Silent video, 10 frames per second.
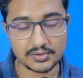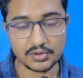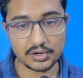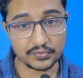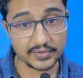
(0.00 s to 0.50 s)

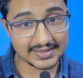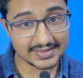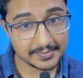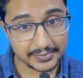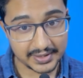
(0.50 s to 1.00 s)
or when
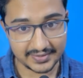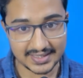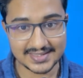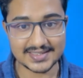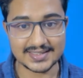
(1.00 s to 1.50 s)
the
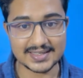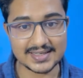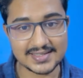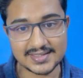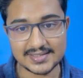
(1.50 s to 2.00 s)
prevalence
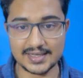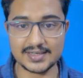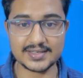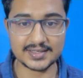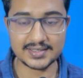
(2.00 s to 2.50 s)
increases
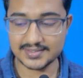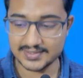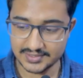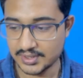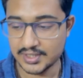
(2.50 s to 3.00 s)
and
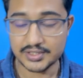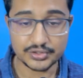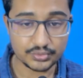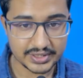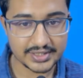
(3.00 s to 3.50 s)
decreases,
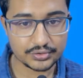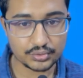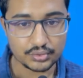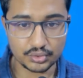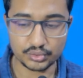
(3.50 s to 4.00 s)
you need to
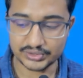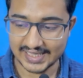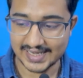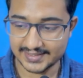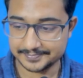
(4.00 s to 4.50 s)
know that.